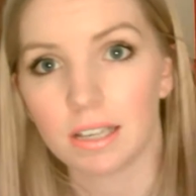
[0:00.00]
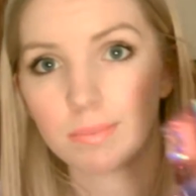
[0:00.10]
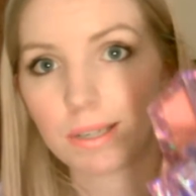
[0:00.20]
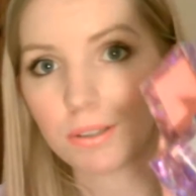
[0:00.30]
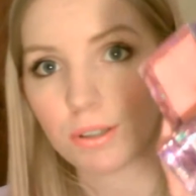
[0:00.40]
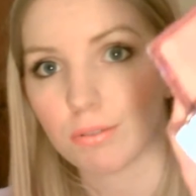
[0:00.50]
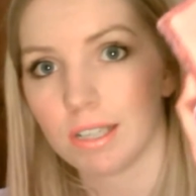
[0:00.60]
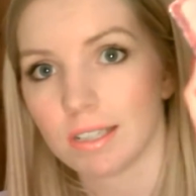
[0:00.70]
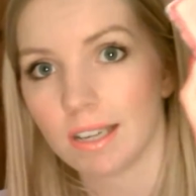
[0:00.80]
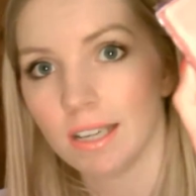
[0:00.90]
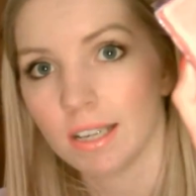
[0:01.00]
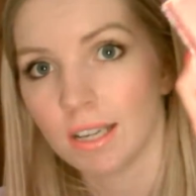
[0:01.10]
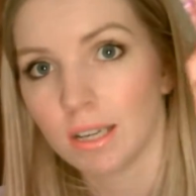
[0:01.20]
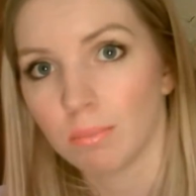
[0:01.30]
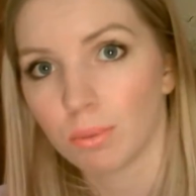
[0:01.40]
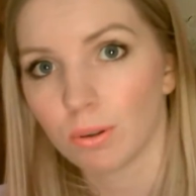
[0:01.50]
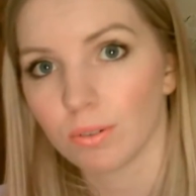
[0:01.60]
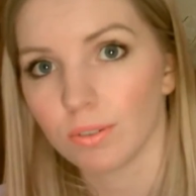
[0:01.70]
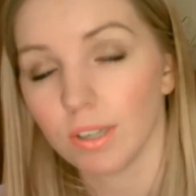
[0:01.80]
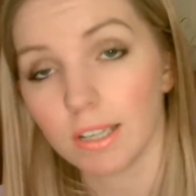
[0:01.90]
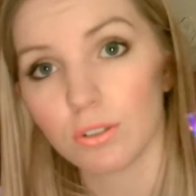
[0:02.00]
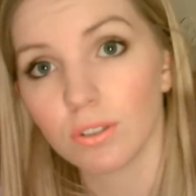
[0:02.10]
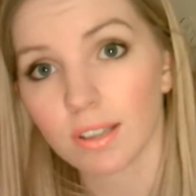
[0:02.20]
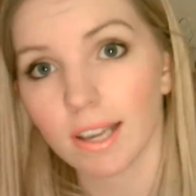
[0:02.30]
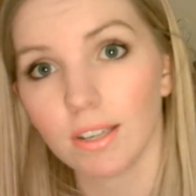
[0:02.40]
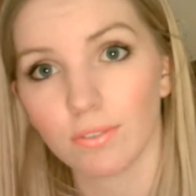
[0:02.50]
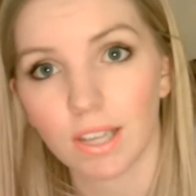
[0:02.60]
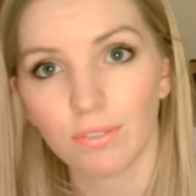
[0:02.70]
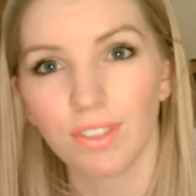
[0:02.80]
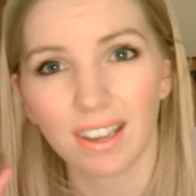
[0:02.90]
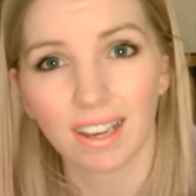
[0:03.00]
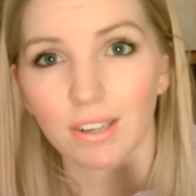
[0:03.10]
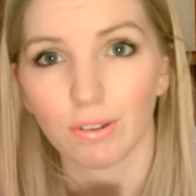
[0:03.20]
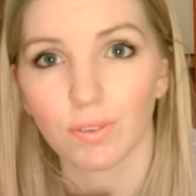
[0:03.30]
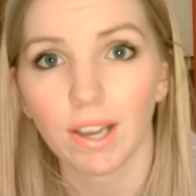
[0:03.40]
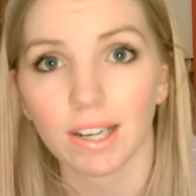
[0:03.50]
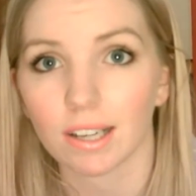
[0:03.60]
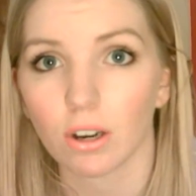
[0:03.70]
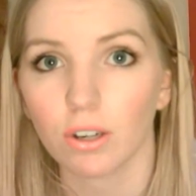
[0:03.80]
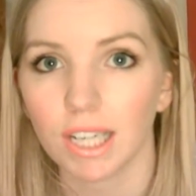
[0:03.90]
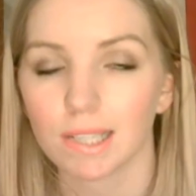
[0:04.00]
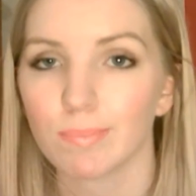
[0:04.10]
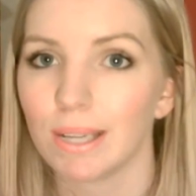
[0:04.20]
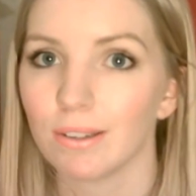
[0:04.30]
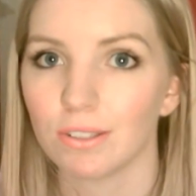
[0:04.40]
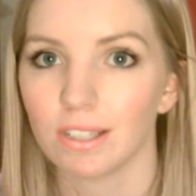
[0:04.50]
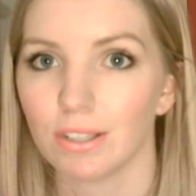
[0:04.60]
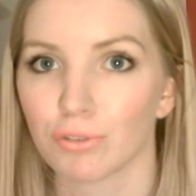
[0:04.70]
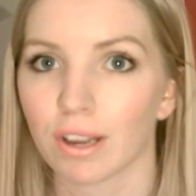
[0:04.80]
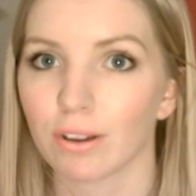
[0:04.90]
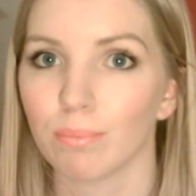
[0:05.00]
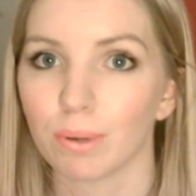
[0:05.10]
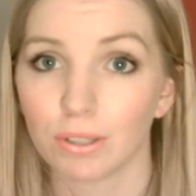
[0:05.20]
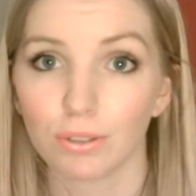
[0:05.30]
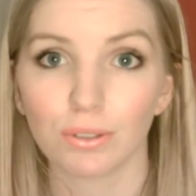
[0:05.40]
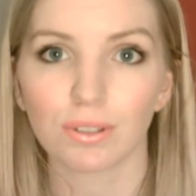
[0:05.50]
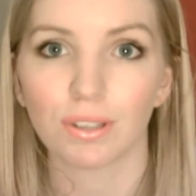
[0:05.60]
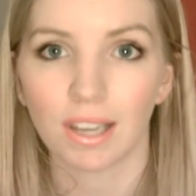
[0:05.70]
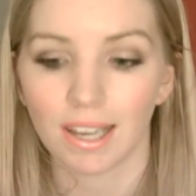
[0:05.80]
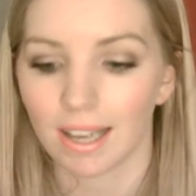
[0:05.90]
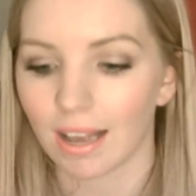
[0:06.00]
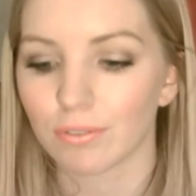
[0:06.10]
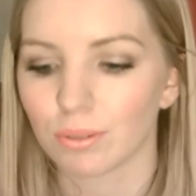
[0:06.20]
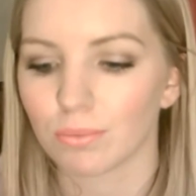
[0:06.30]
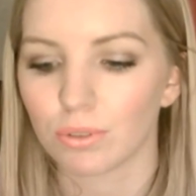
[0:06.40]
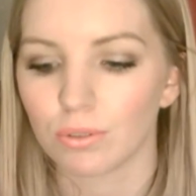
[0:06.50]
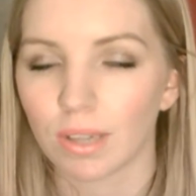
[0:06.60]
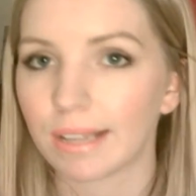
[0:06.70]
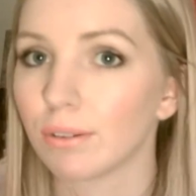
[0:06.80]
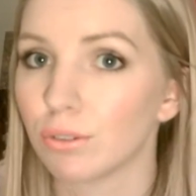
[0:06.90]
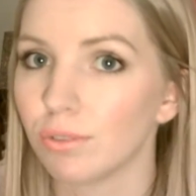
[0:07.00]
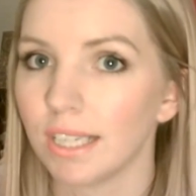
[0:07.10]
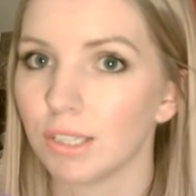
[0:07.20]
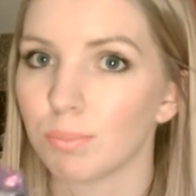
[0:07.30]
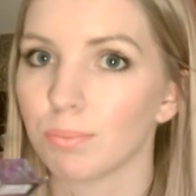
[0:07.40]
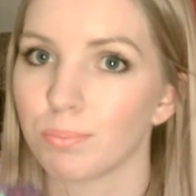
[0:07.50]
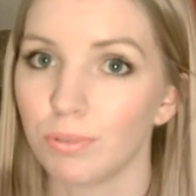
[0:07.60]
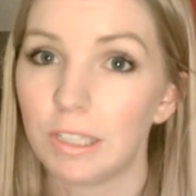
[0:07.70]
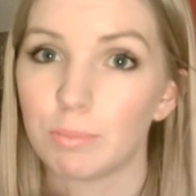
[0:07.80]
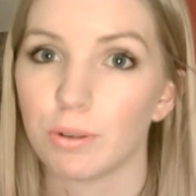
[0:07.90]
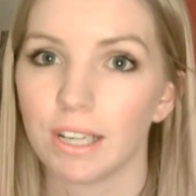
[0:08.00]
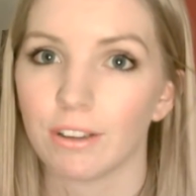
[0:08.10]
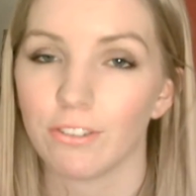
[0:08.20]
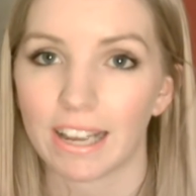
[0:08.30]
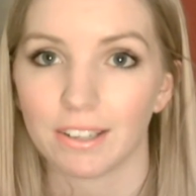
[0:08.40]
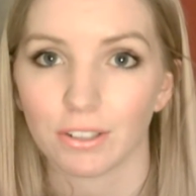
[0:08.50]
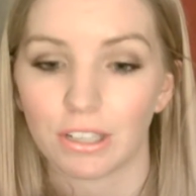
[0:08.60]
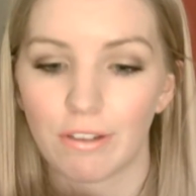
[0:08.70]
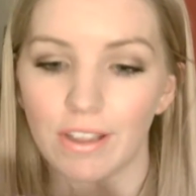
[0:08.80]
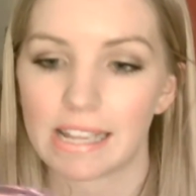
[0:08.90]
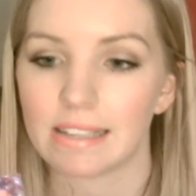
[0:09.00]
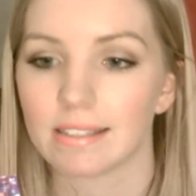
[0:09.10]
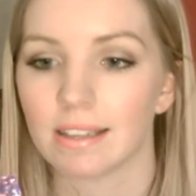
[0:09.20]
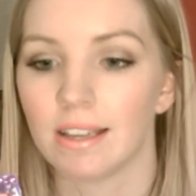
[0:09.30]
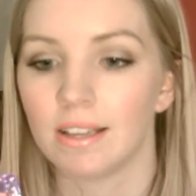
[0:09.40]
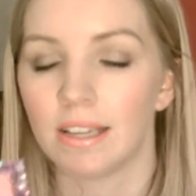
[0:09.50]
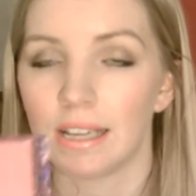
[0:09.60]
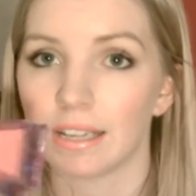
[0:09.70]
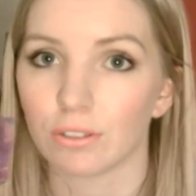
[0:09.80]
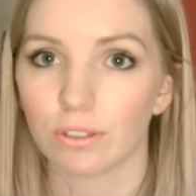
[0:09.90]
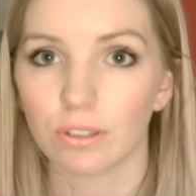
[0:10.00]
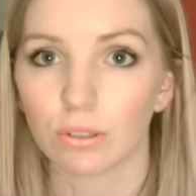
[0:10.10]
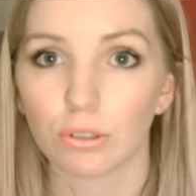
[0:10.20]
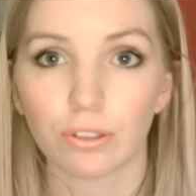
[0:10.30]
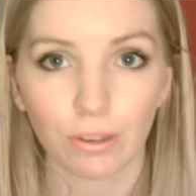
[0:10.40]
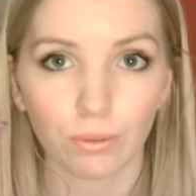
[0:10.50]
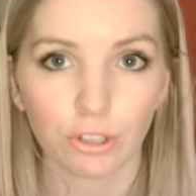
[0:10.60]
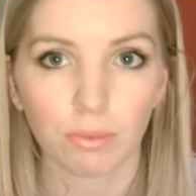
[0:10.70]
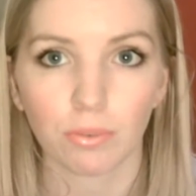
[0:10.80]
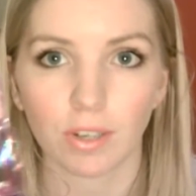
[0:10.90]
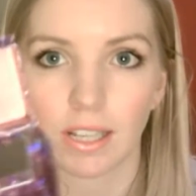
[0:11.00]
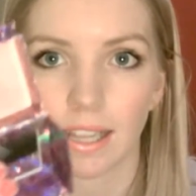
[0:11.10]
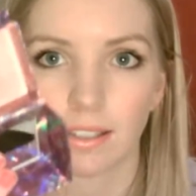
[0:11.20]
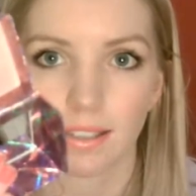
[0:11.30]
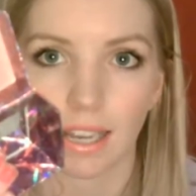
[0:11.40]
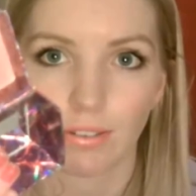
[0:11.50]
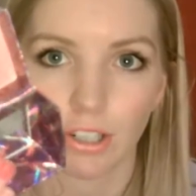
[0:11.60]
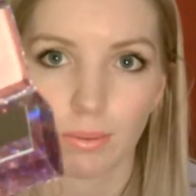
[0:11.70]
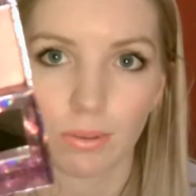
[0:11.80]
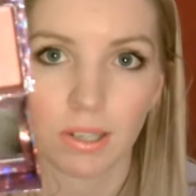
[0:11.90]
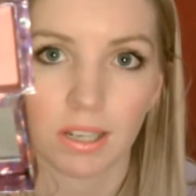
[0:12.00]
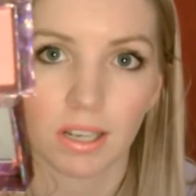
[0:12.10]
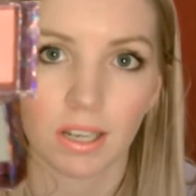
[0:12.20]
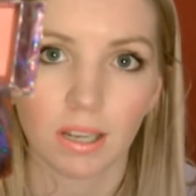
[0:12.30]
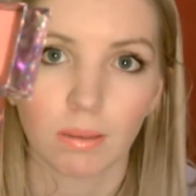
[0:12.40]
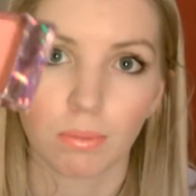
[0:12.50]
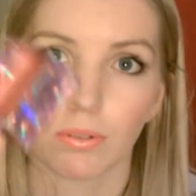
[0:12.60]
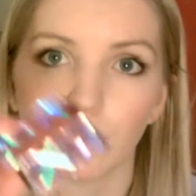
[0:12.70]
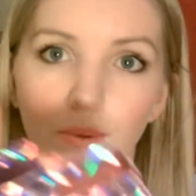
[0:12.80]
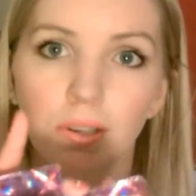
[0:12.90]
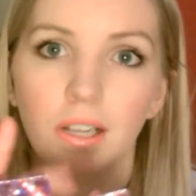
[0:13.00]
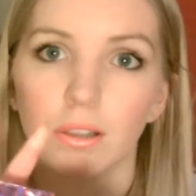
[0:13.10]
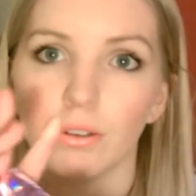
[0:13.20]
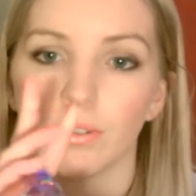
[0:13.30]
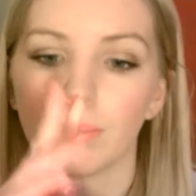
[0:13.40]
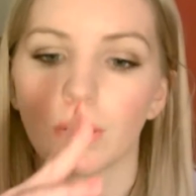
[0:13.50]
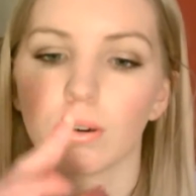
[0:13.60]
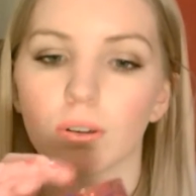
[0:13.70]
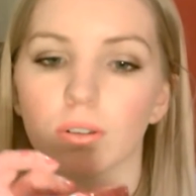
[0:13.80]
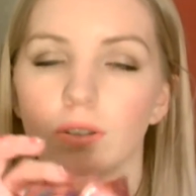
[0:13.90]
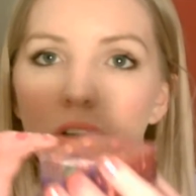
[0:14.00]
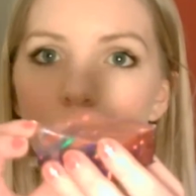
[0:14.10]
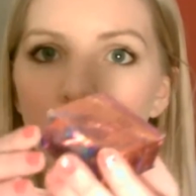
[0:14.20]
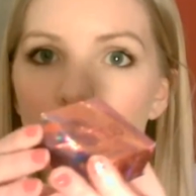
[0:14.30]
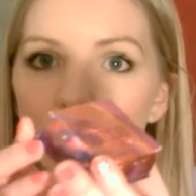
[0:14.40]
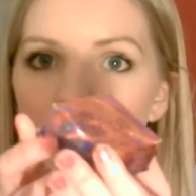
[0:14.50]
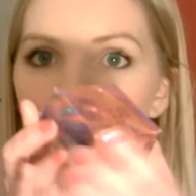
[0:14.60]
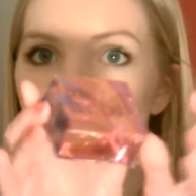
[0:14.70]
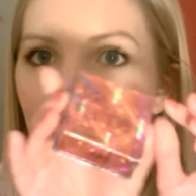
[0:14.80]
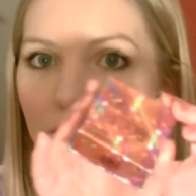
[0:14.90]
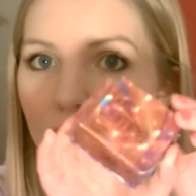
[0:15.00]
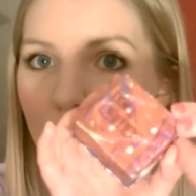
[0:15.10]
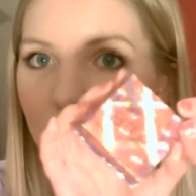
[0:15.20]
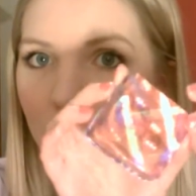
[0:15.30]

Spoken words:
is meant to look 3D, but it does kind of give that kind of effect. I can't explain it until you try it on, but it does have some like strange but really pretty effect on your face. And it doesn't look too shimmery, like scary shimmery, but for what, I love the box. It's just amazing.